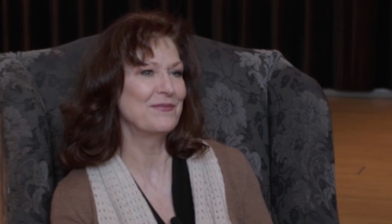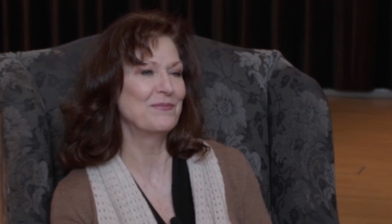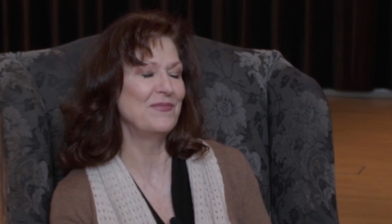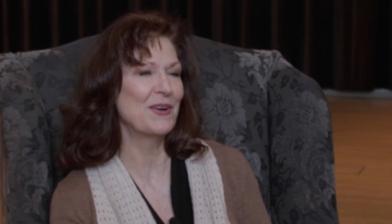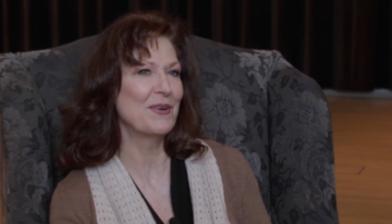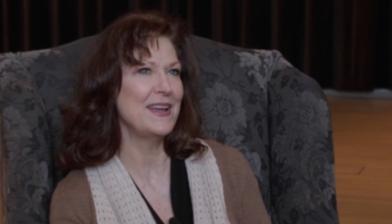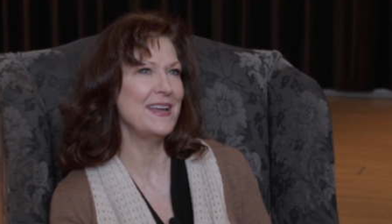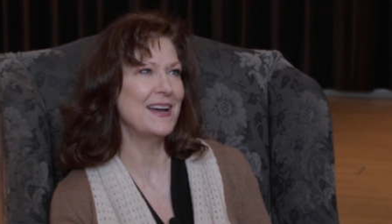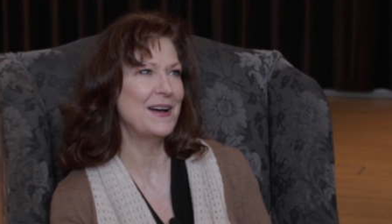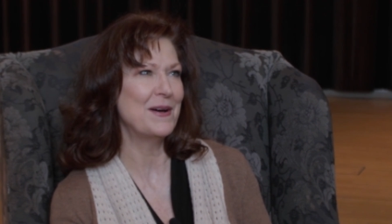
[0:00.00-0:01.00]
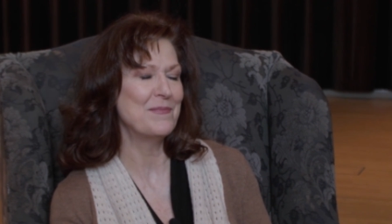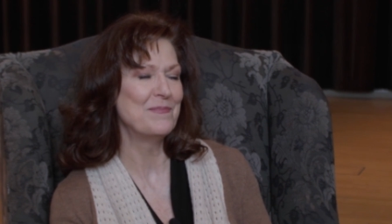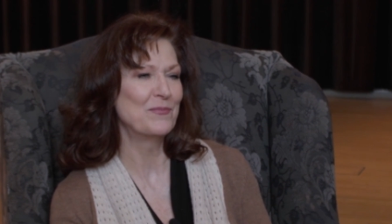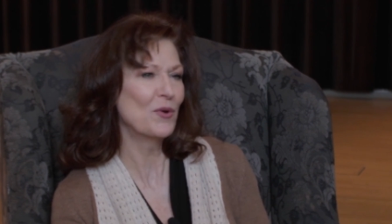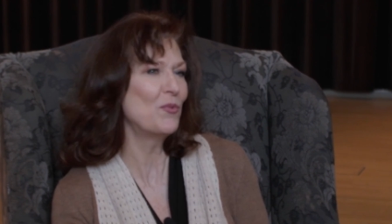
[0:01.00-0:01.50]
very uh,
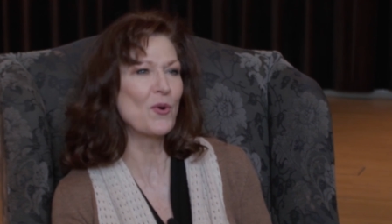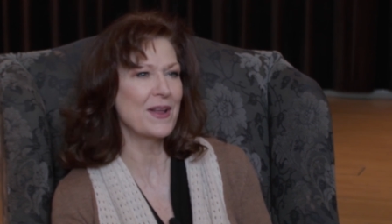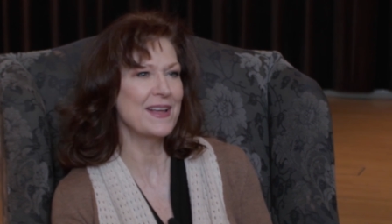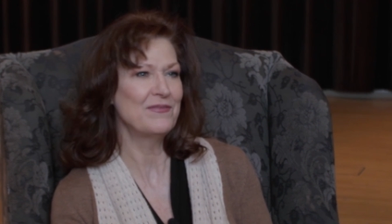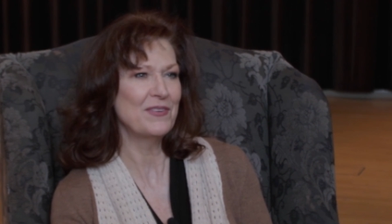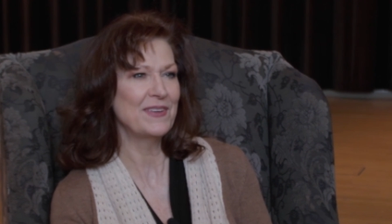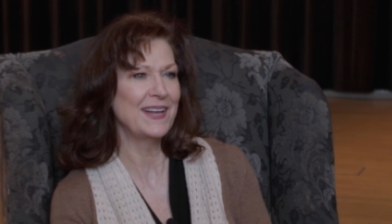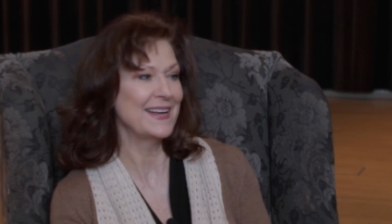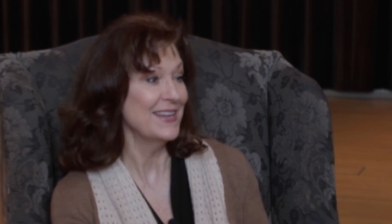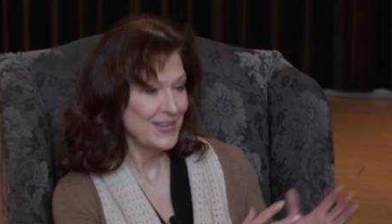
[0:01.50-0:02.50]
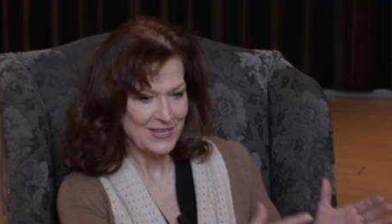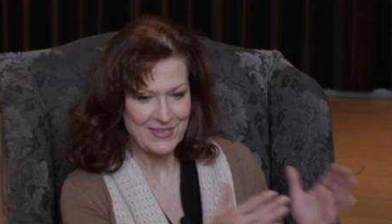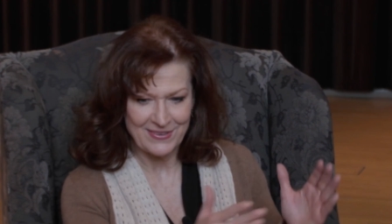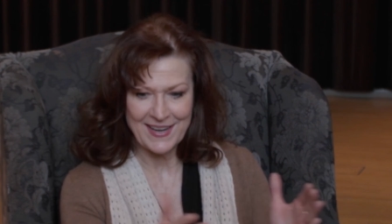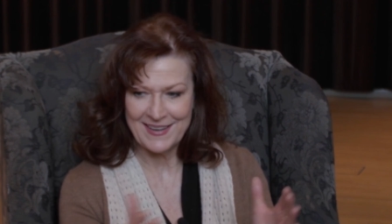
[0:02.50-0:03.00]
rewarding and fulfilling.
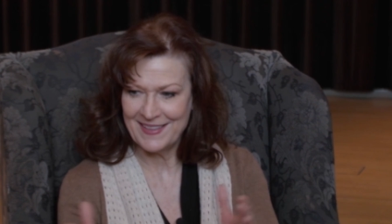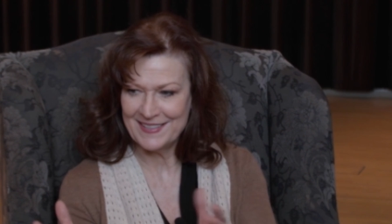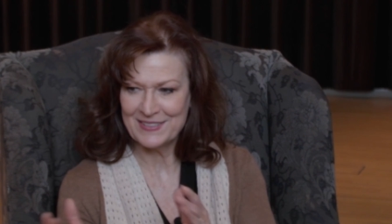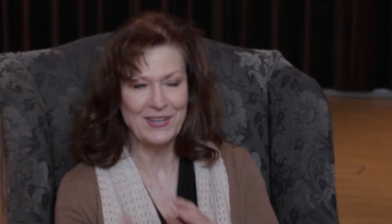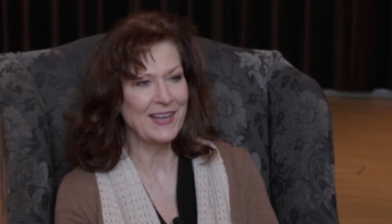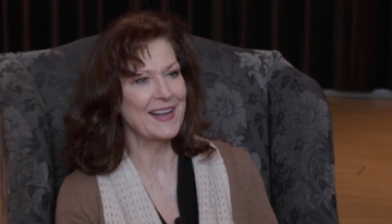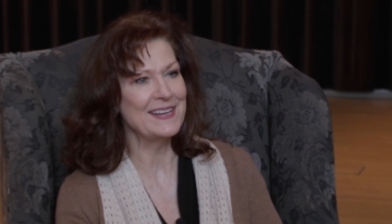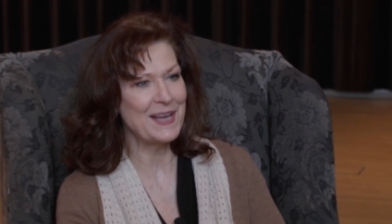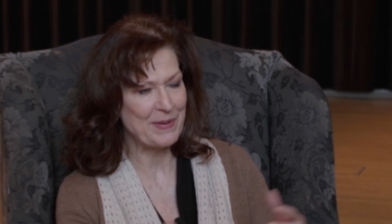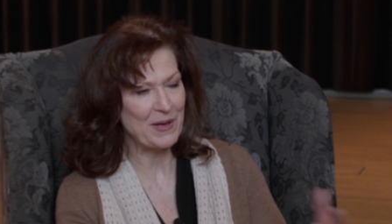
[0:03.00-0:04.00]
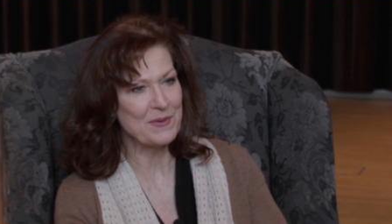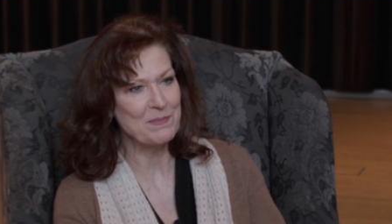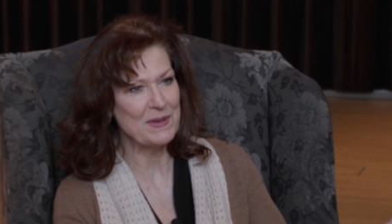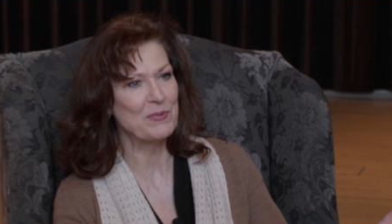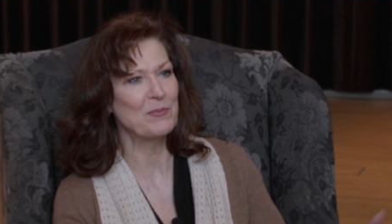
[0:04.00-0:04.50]
You know, getting things all lined up,
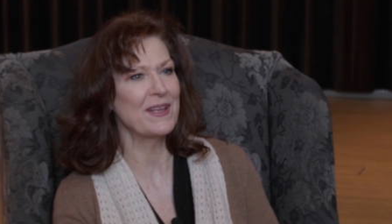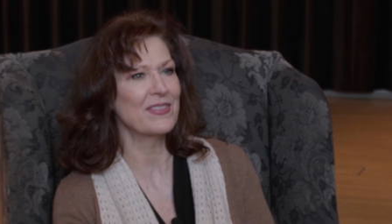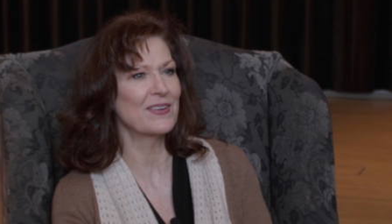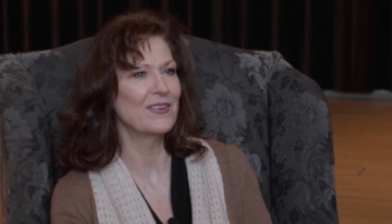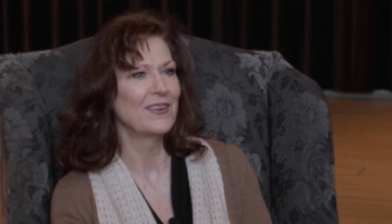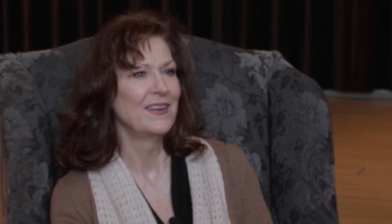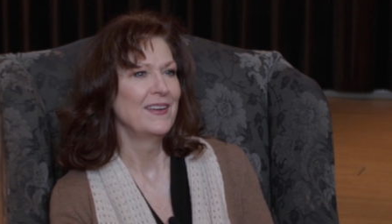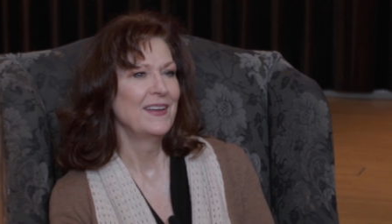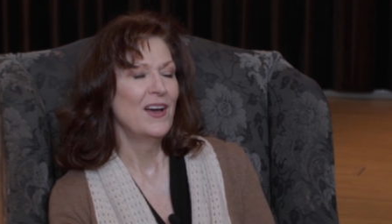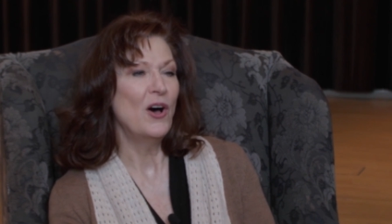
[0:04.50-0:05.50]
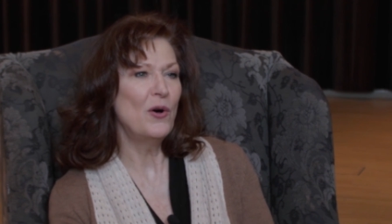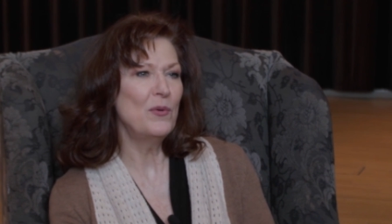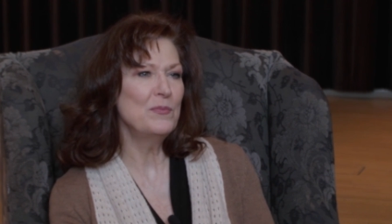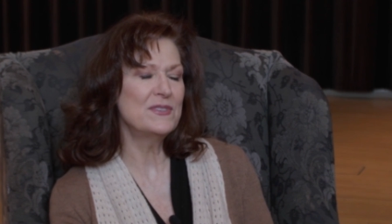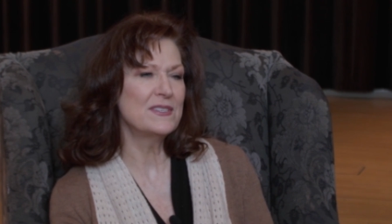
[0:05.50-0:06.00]
helping people make their
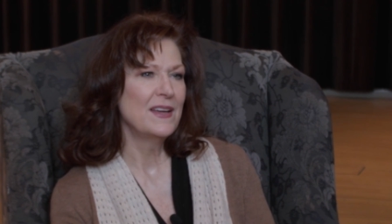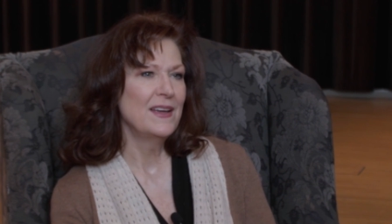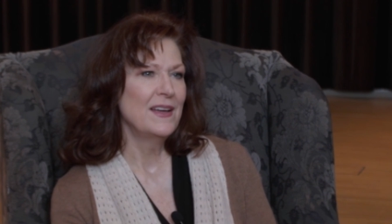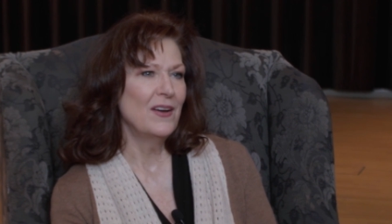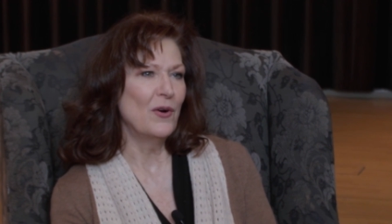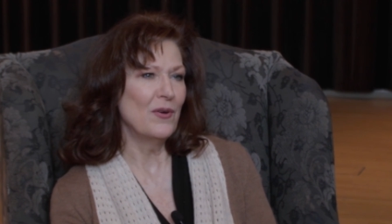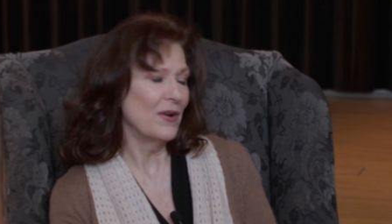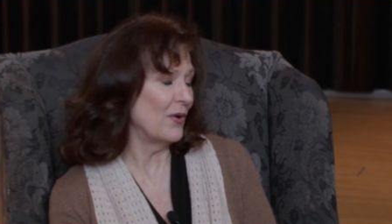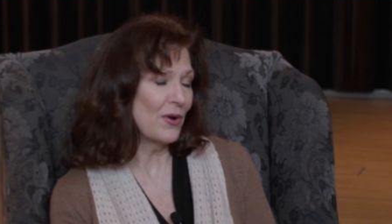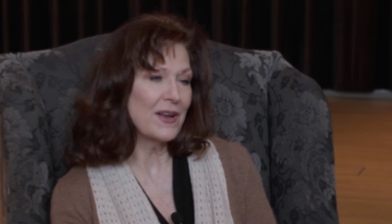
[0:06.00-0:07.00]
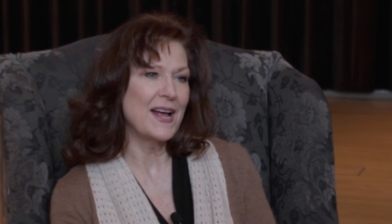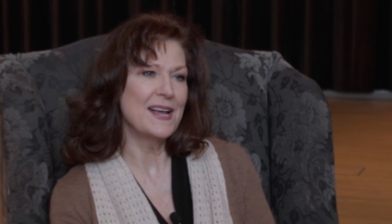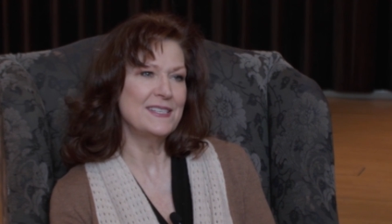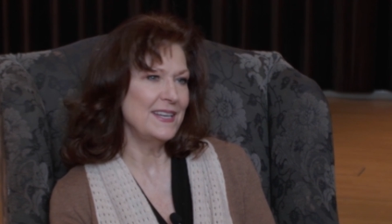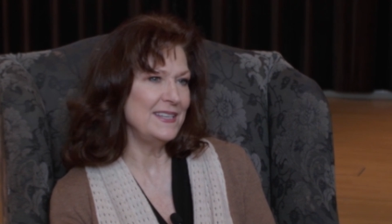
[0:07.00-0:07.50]
homes
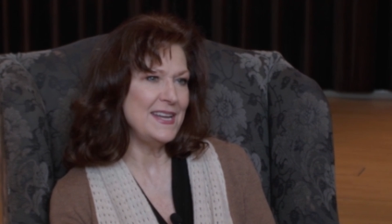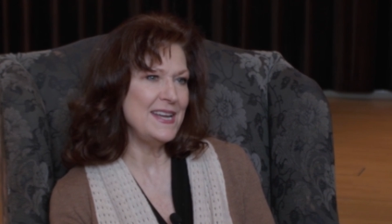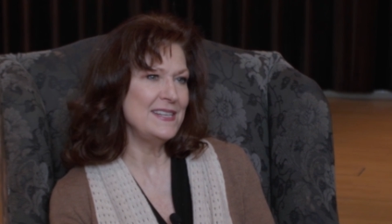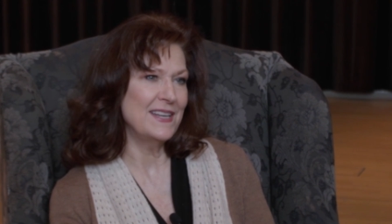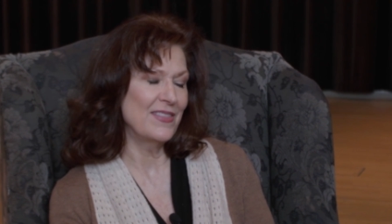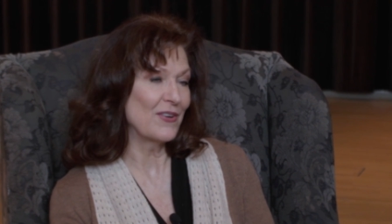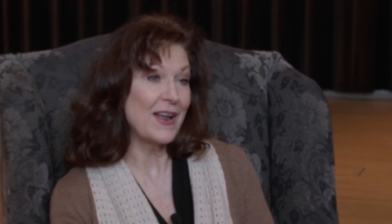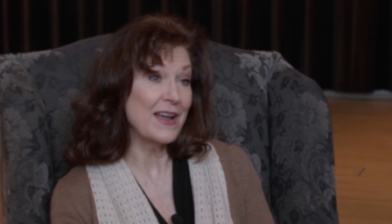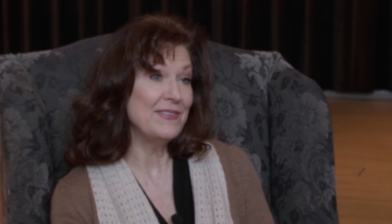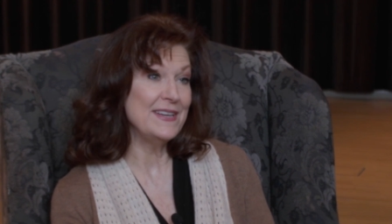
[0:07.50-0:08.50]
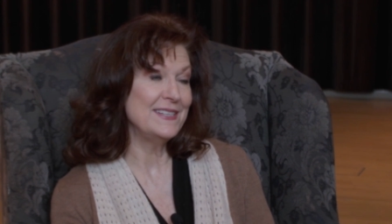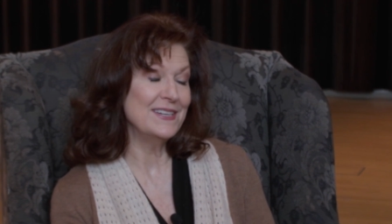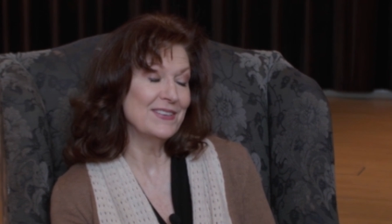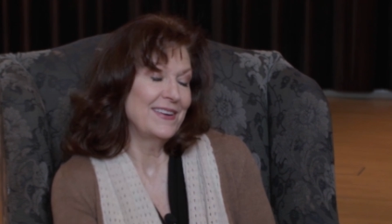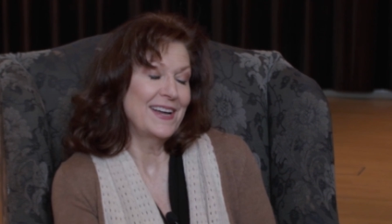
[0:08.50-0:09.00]
organized and neat and their life
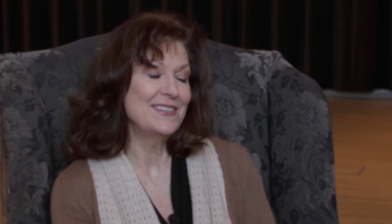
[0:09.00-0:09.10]
easier. I